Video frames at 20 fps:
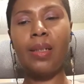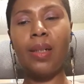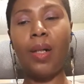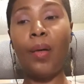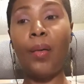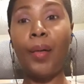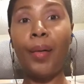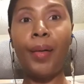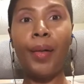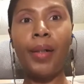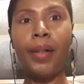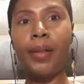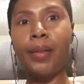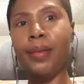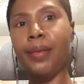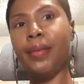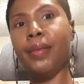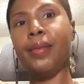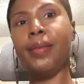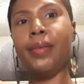Or
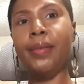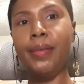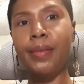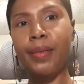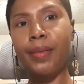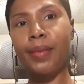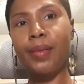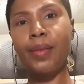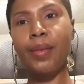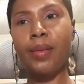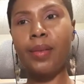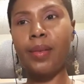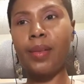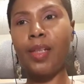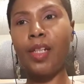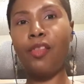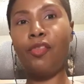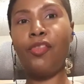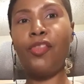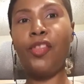
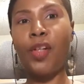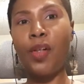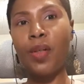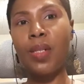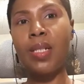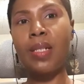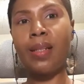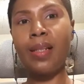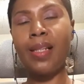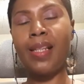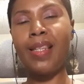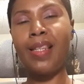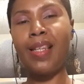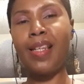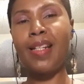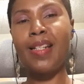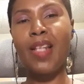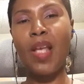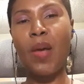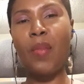conversely, the
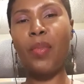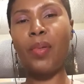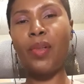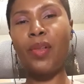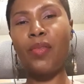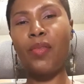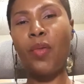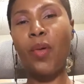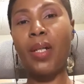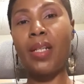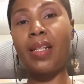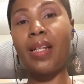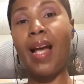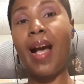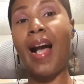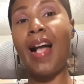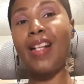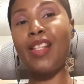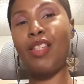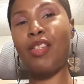example of what
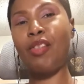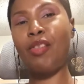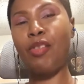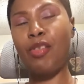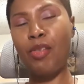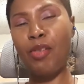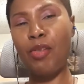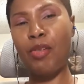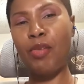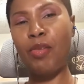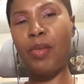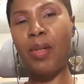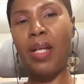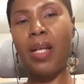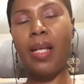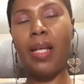not to do